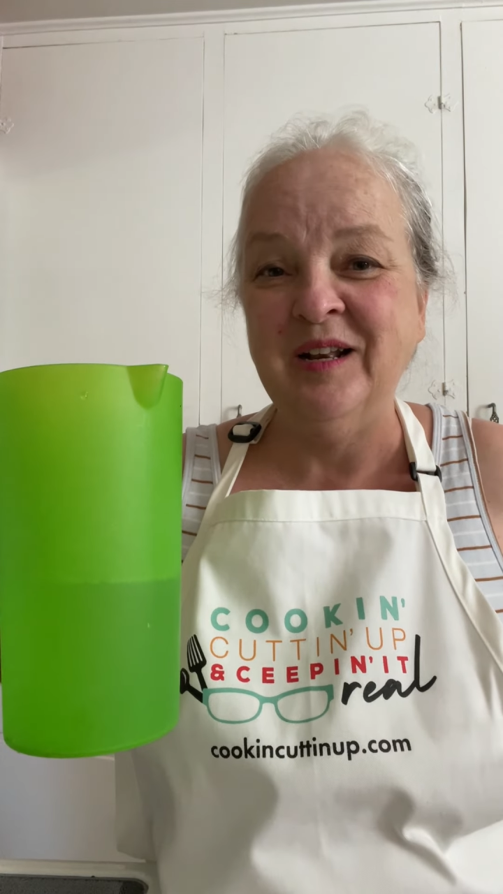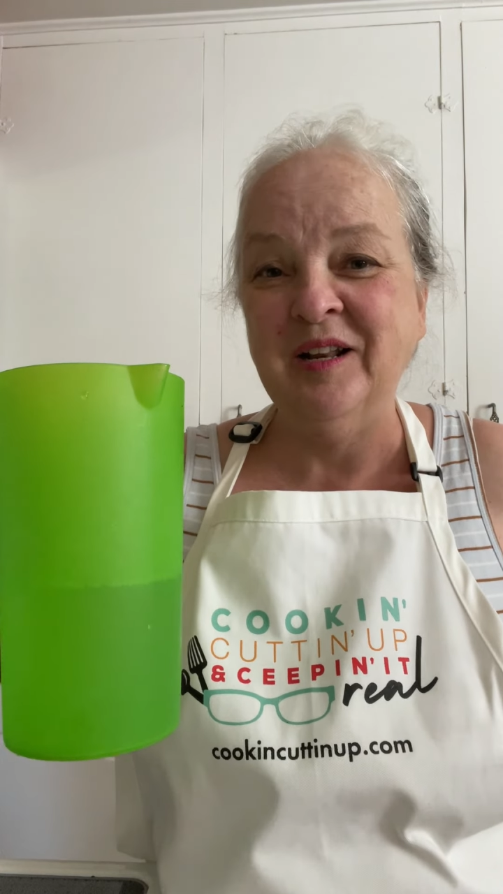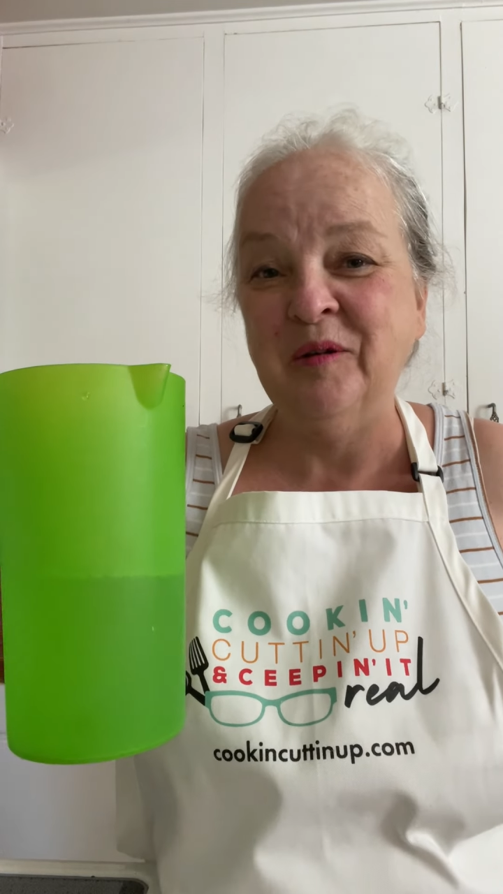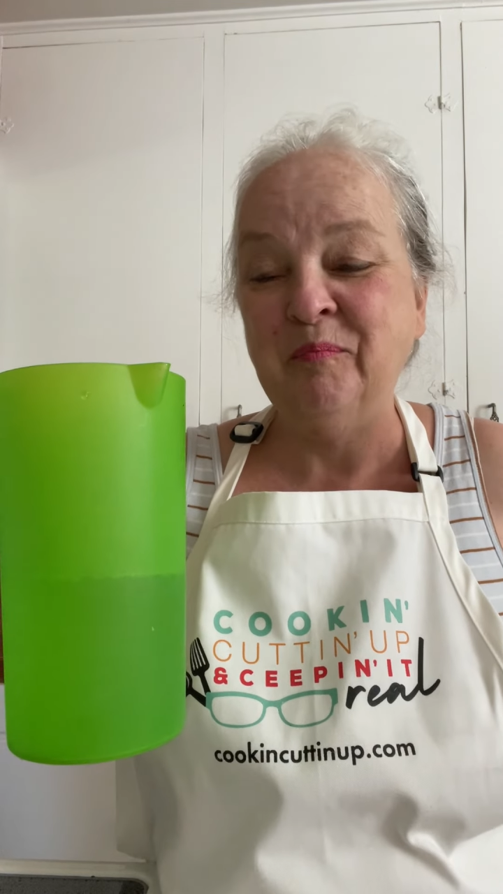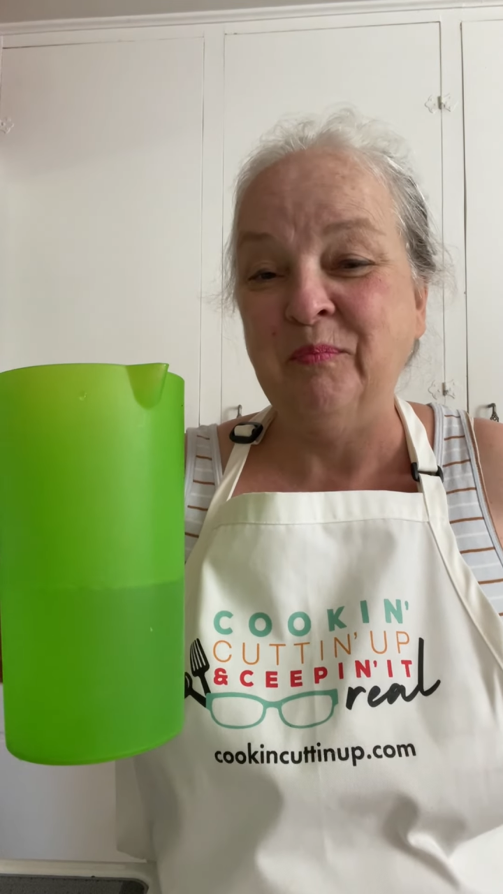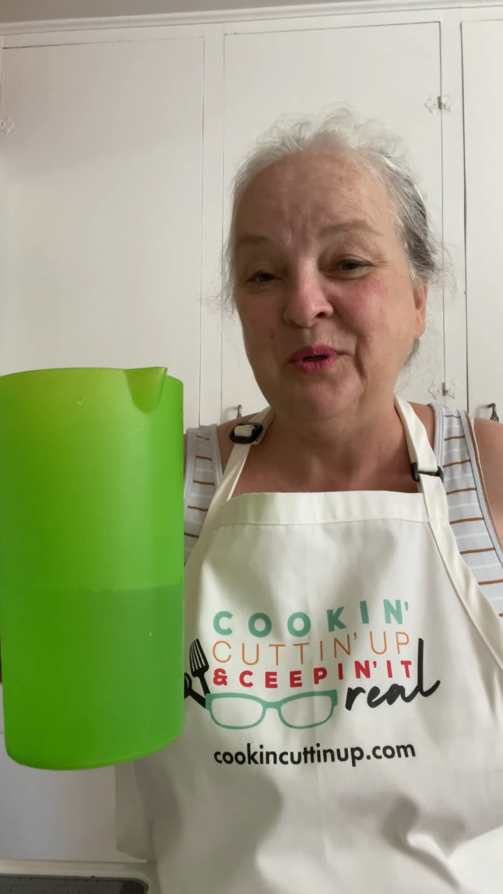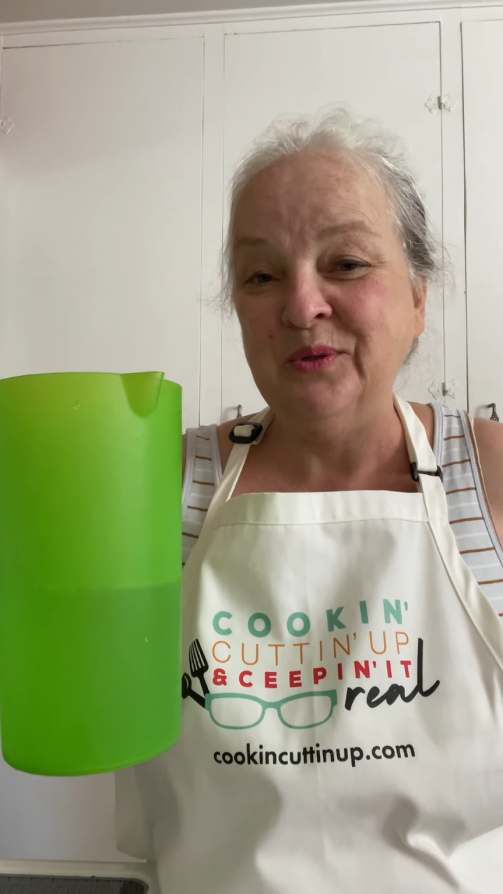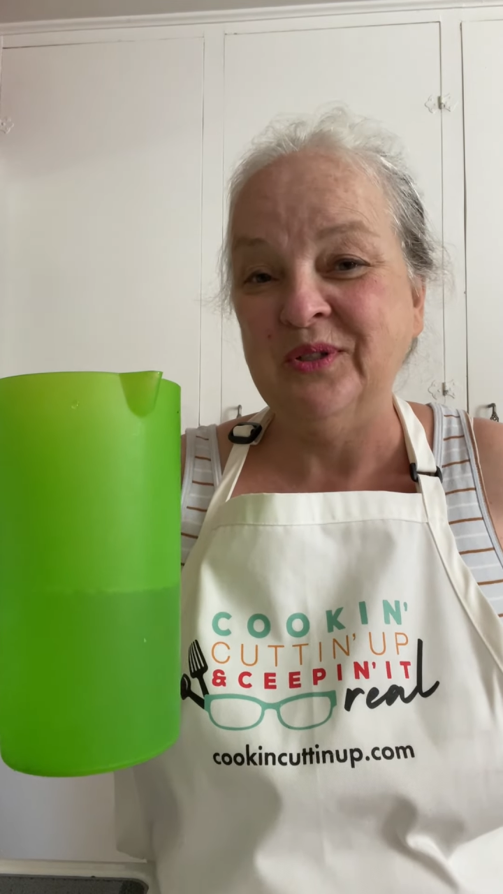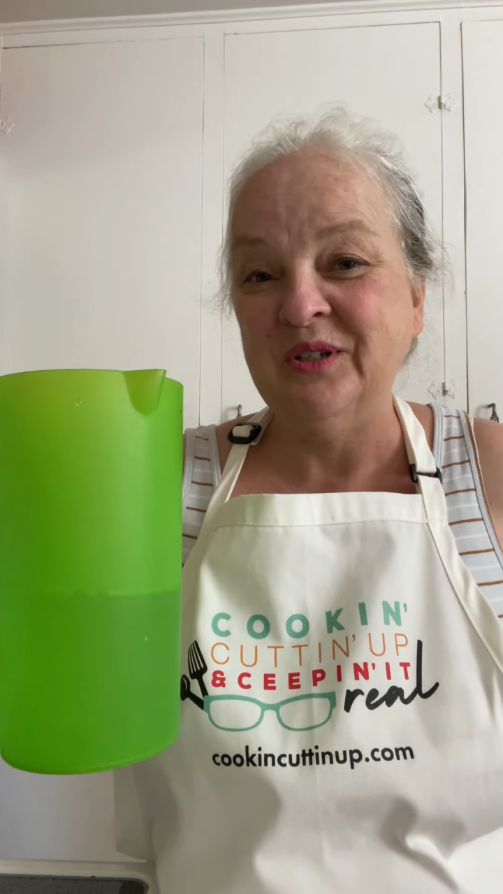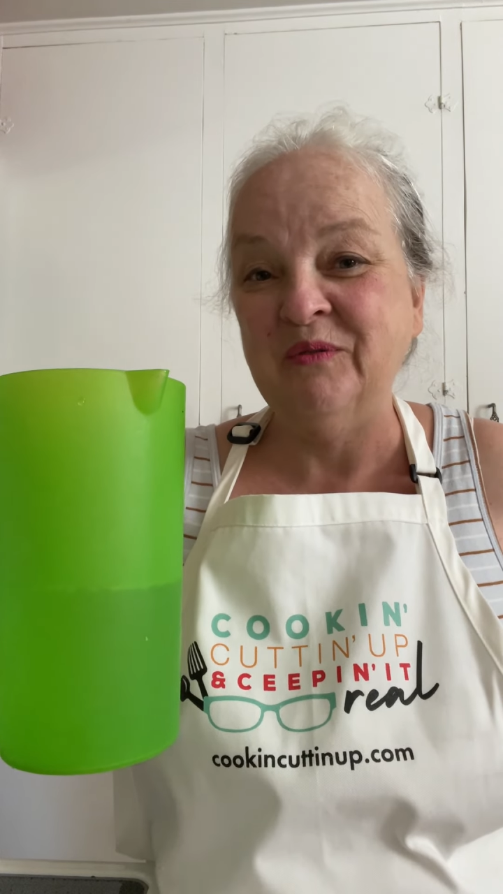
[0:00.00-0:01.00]
little
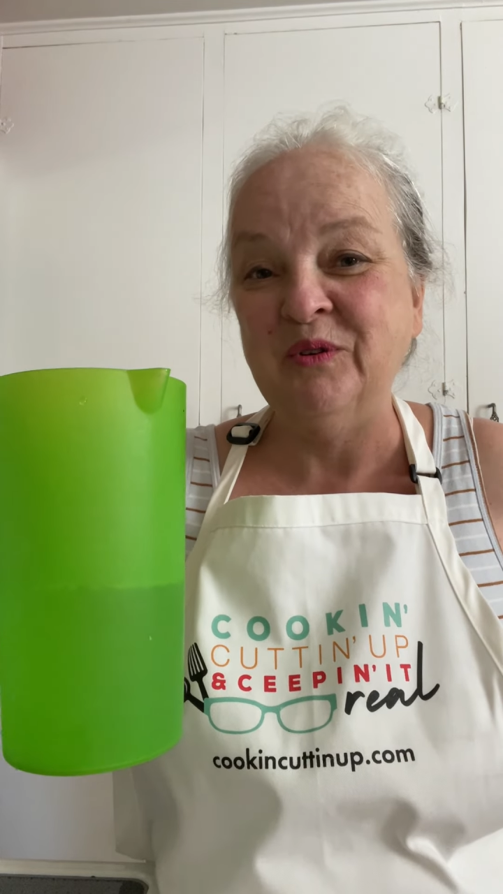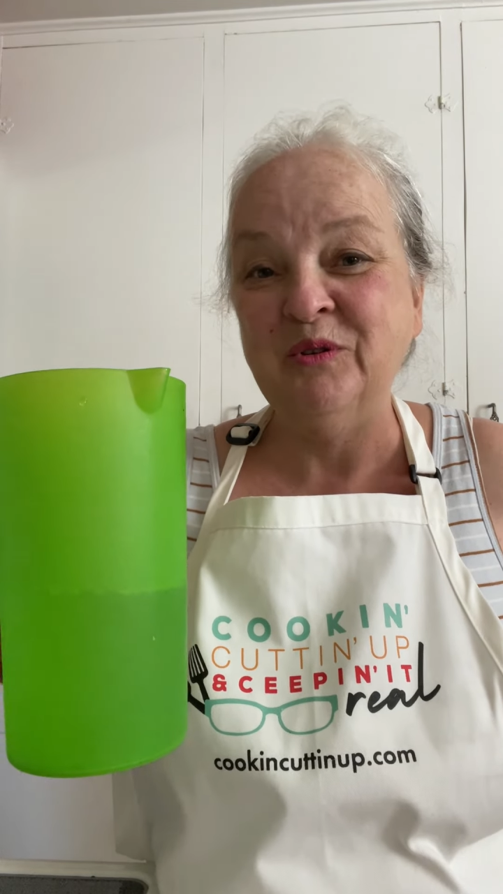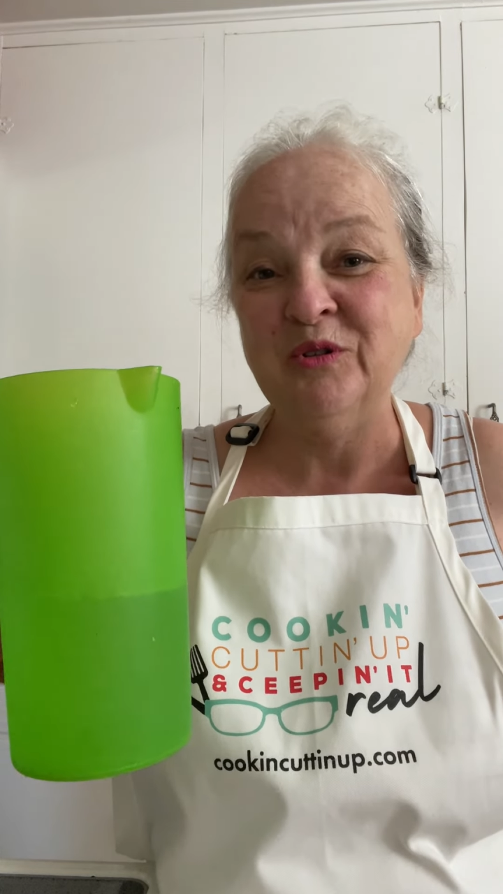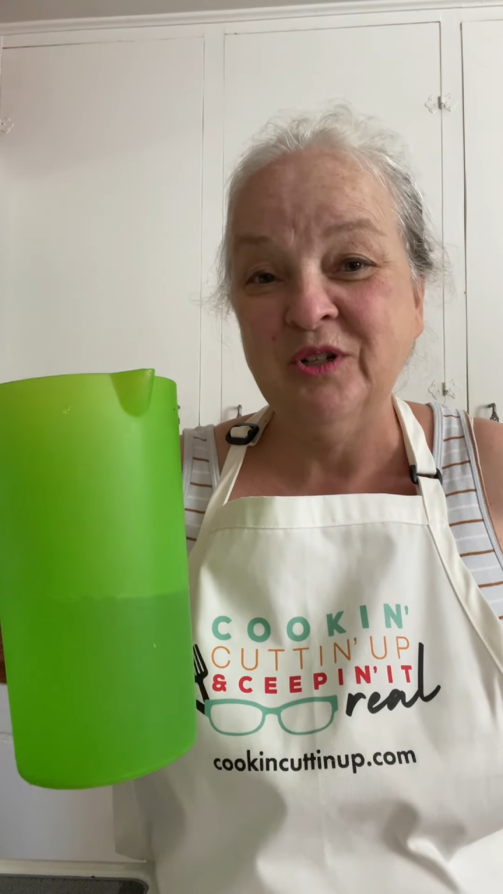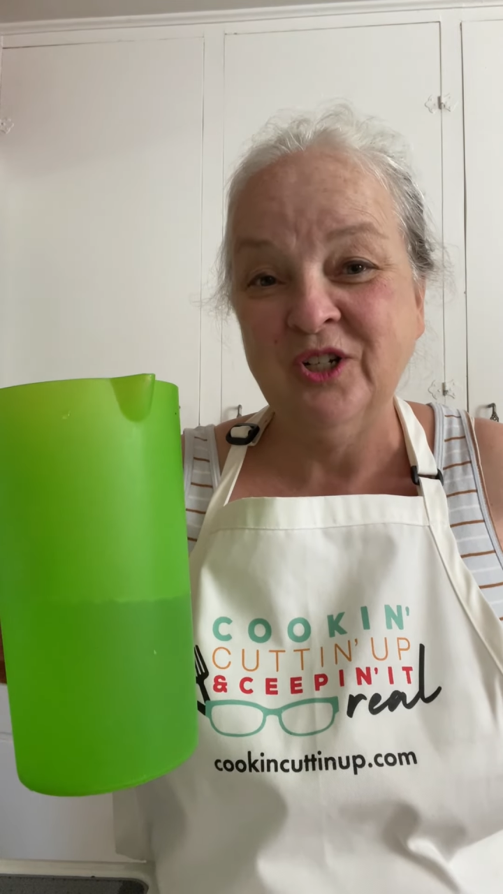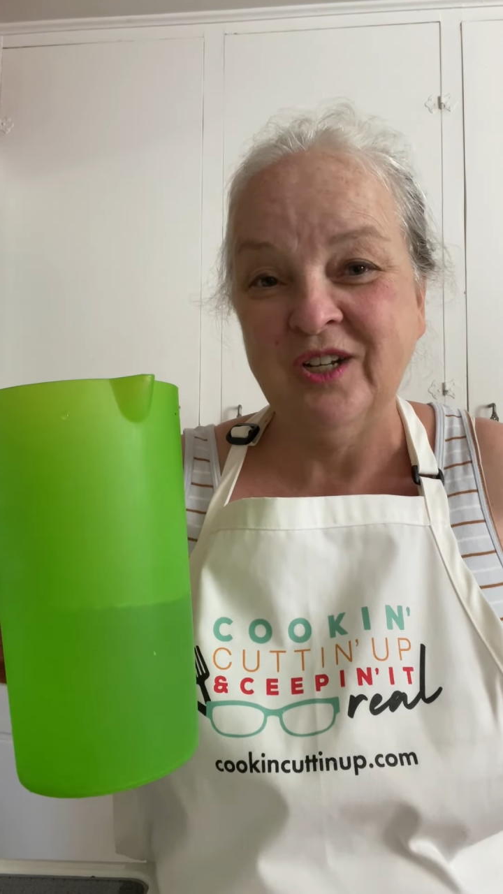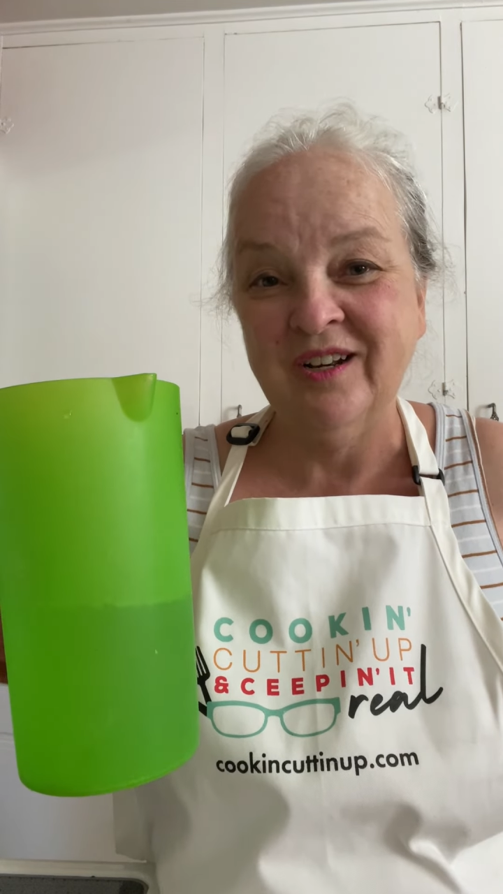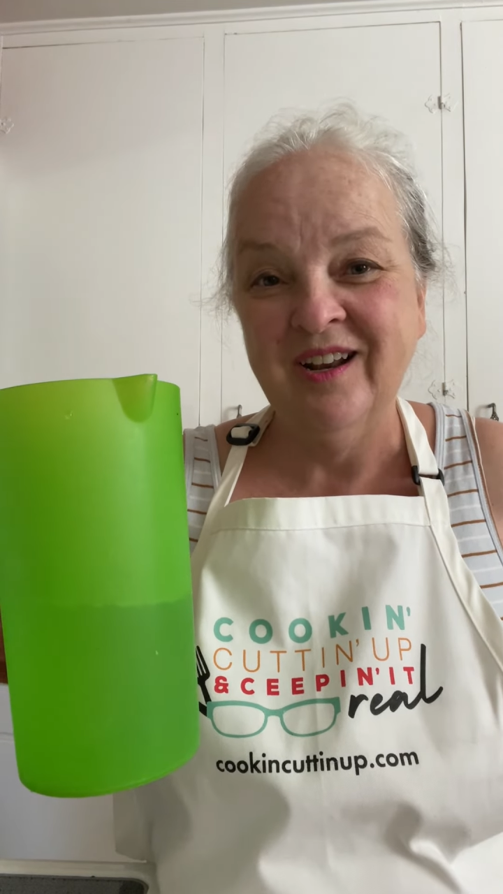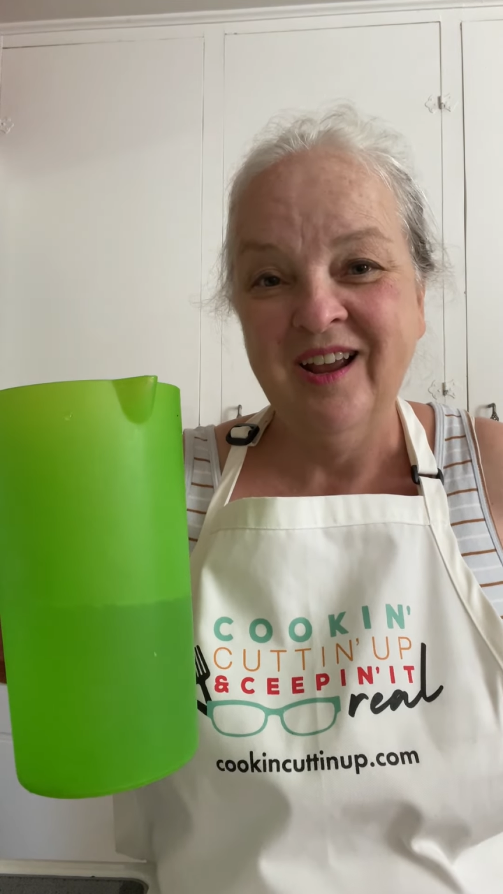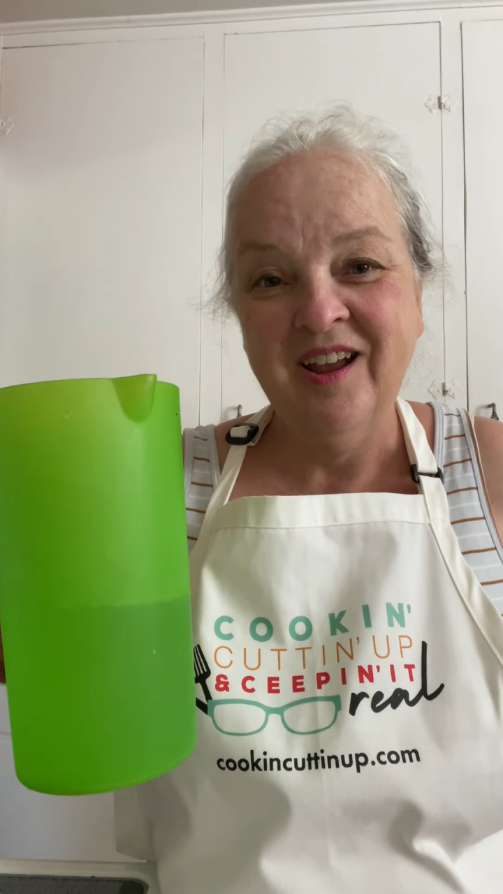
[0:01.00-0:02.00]
boost of
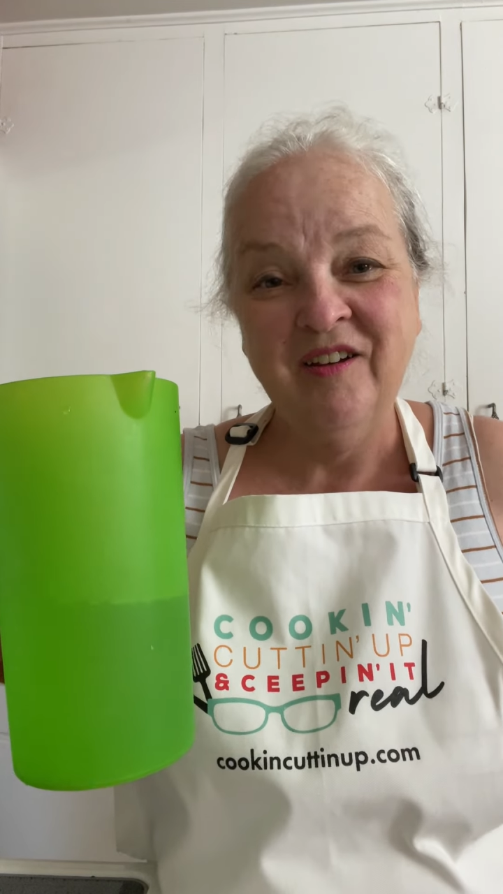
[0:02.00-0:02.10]
nutrition